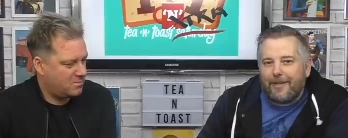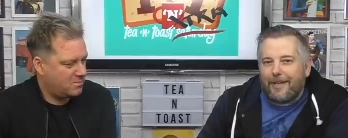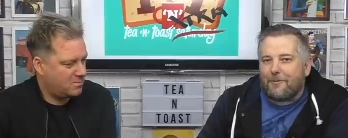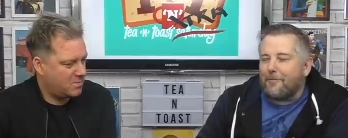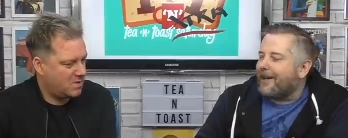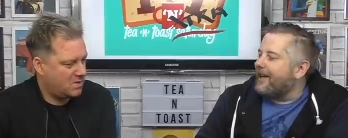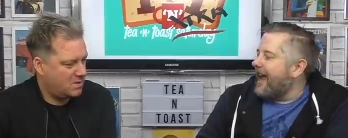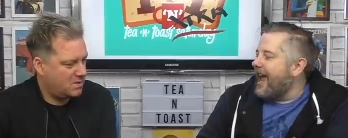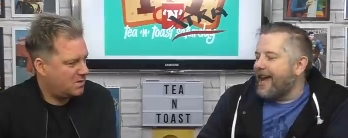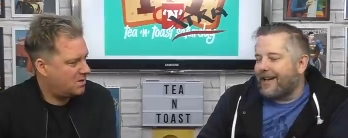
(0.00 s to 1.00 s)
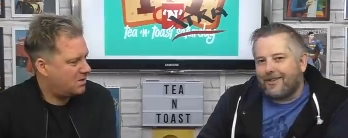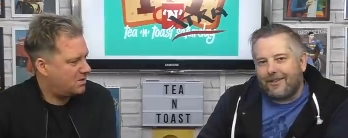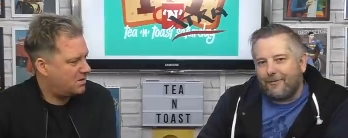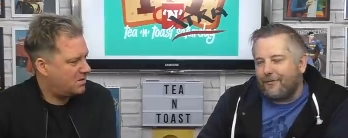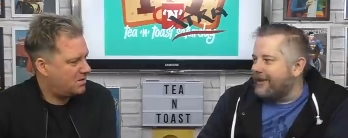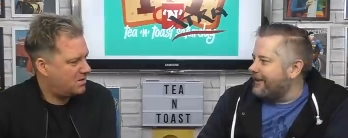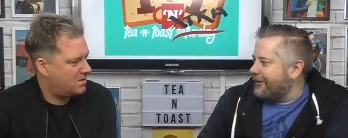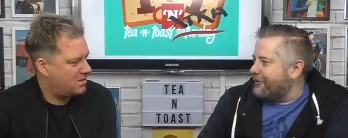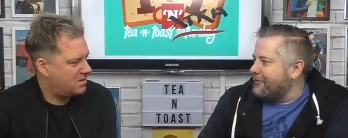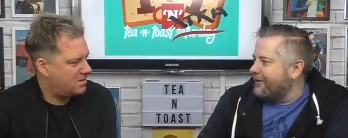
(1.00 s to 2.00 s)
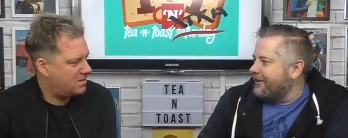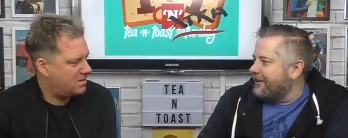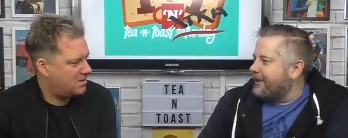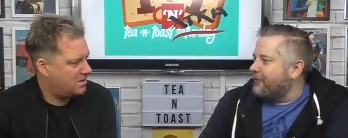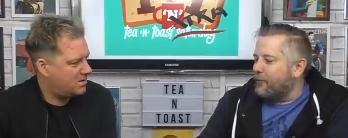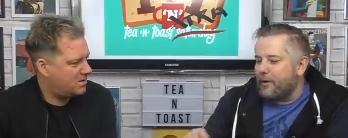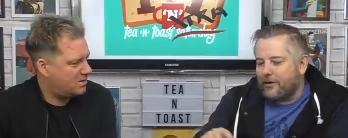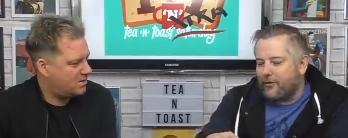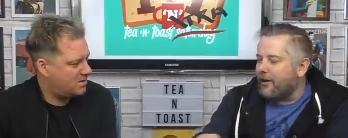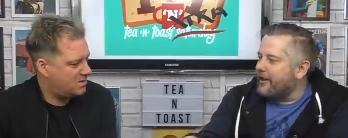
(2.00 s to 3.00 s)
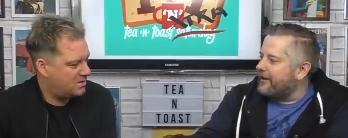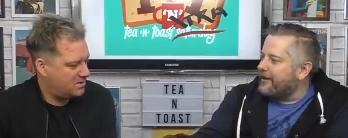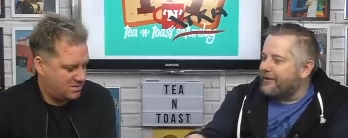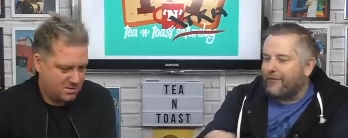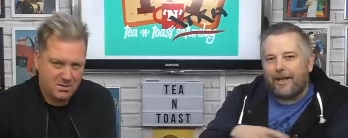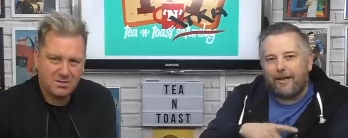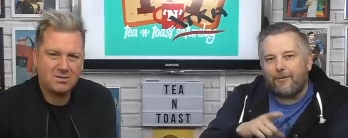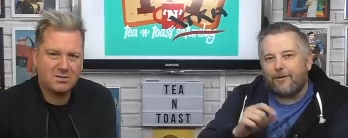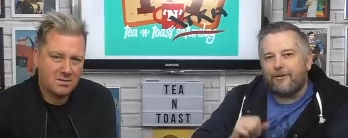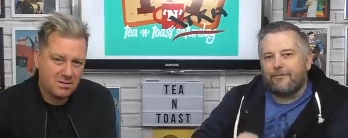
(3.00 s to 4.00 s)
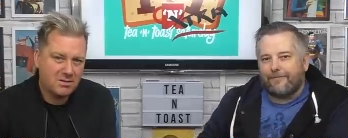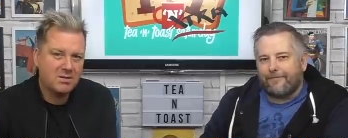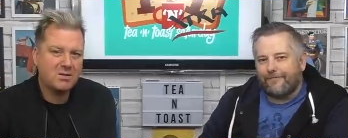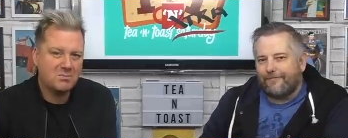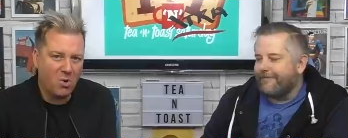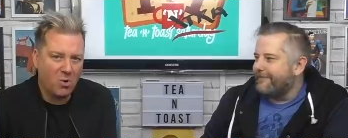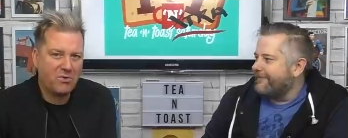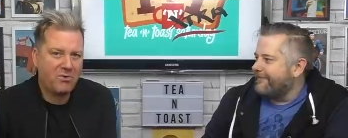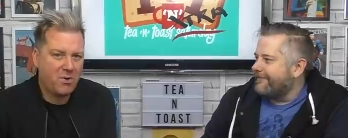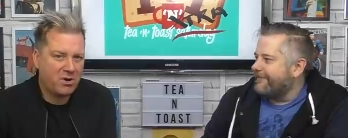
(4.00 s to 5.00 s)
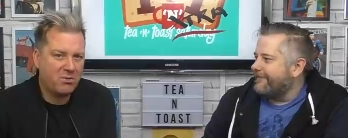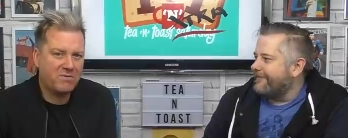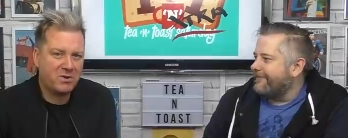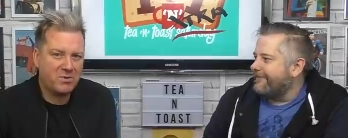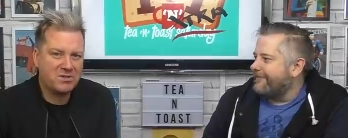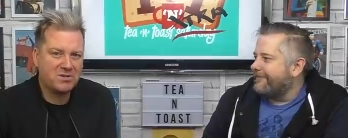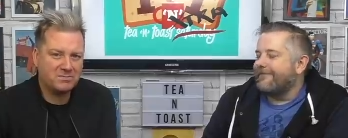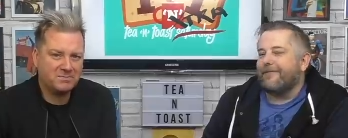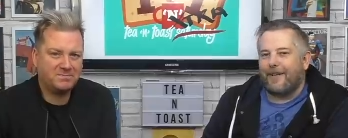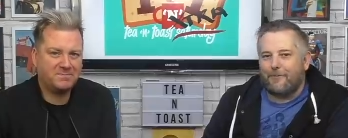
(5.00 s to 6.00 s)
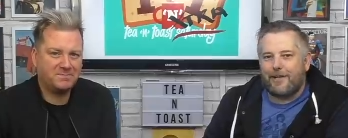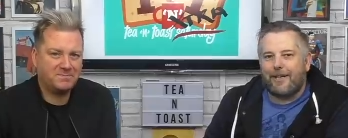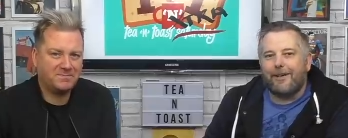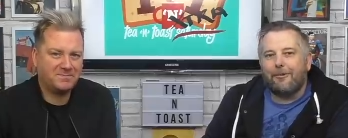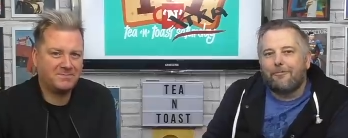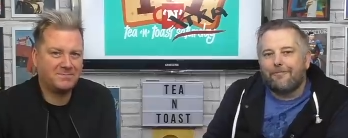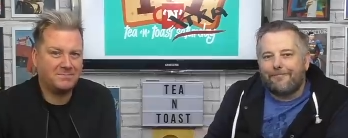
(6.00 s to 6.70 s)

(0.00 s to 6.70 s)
Speaker 1: it would make an excellent video if we tried these flavours.
Speaker 2: More throwing up viewers.
Speaker 1: Here we go.